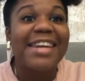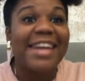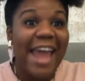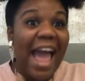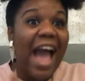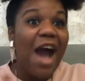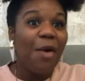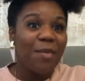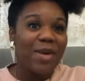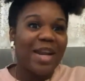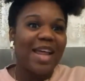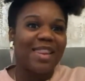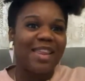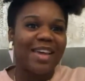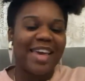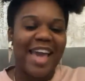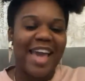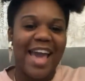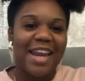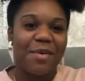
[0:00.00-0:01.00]
Now, when I
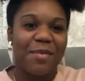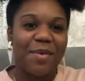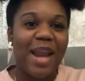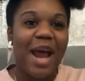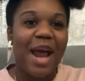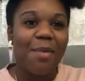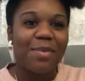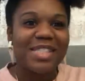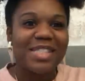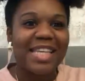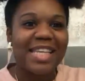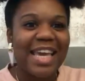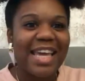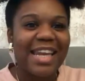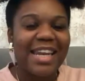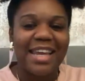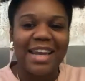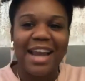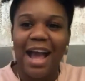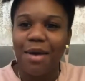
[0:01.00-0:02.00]
look at it, when I was
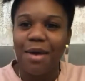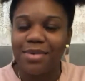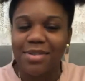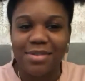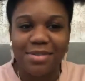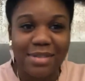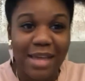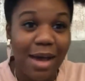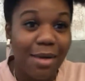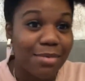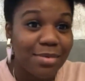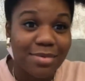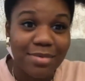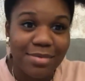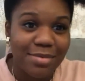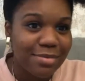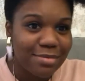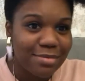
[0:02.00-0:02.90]
in it, I was I was